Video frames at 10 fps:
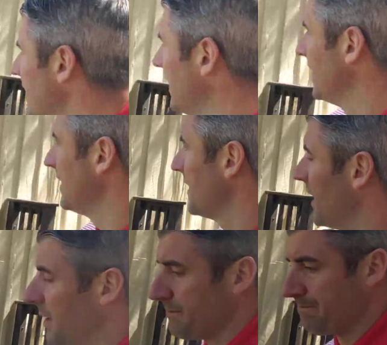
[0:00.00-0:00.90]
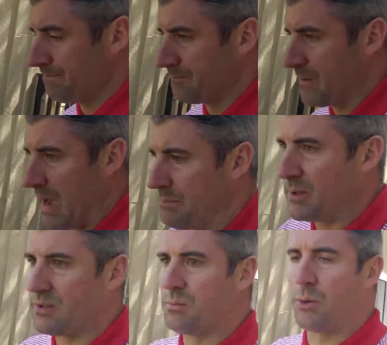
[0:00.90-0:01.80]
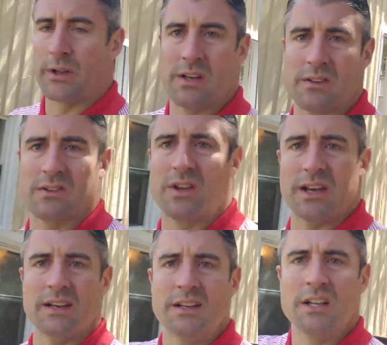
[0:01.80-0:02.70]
and um, happy to bring this to you.